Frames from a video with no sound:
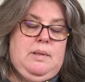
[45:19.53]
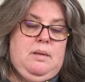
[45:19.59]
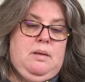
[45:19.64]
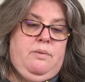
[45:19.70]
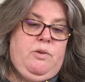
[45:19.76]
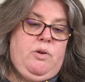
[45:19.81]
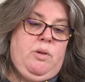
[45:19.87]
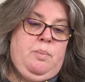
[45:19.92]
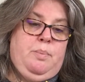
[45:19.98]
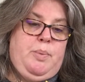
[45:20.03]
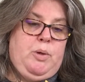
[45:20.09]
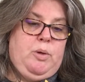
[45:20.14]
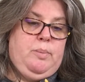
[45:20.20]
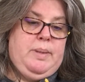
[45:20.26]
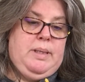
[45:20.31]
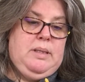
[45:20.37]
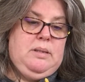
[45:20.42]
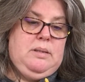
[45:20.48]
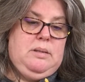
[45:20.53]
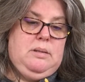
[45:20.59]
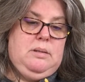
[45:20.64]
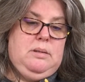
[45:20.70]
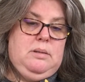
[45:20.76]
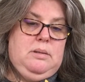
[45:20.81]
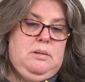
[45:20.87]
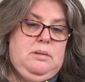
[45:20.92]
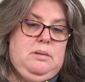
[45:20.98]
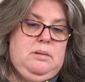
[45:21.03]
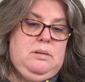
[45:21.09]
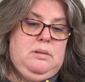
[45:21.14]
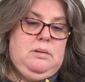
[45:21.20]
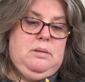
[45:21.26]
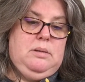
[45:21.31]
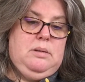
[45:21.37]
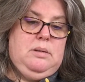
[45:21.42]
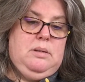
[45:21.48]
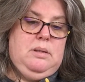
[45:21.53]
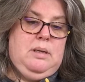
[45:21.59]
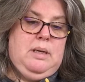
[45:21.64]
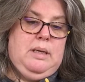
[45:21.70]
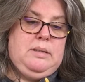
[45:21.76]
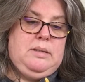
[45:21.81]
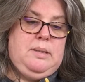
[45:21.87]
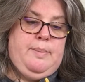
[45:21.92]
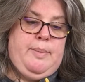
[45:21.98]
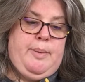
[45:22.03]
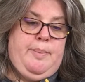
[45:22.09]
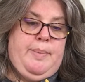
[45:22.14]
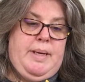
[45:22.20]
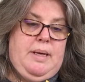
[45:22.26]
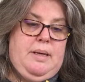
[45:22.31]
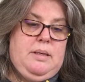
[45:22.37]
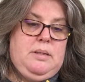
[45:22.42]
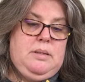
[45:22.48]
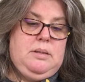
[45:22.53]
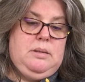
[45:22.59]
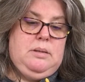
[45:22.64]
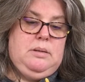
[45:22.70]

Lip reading: I've got the book, but it's next to my bed.